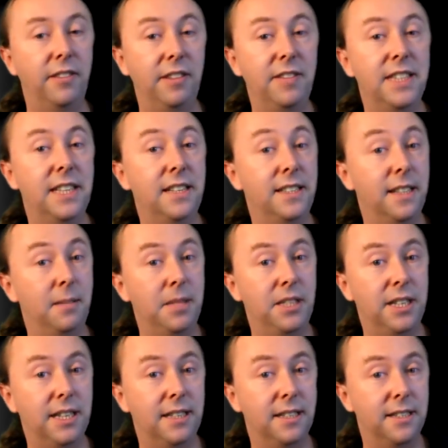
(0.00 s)
I've even seen some
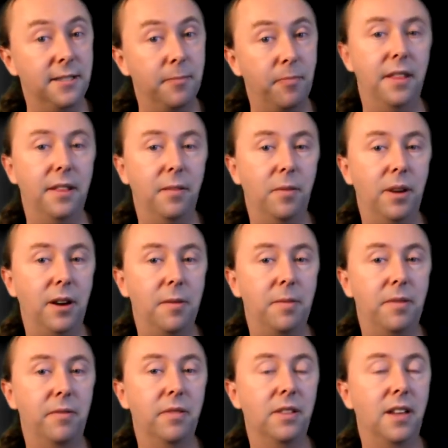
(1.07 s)
injectors that won't
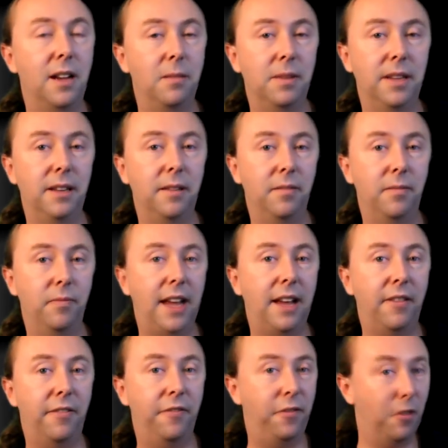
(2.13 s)
open reliably
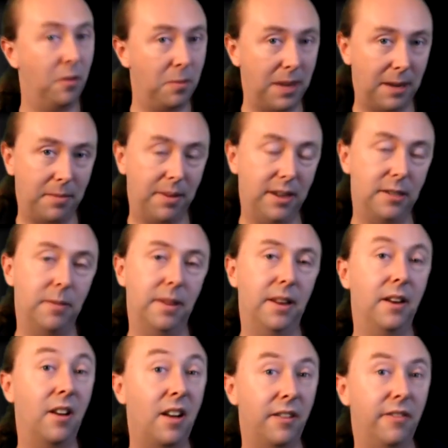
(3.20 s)
at 4 bar pressure with
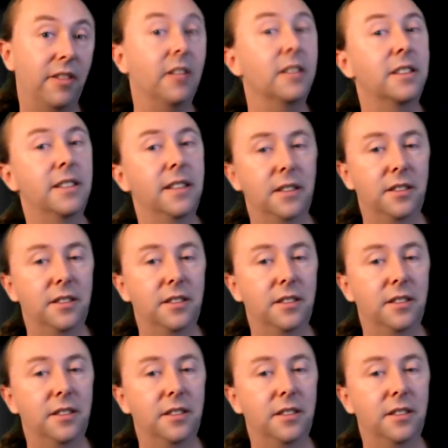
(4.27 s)
9 volts.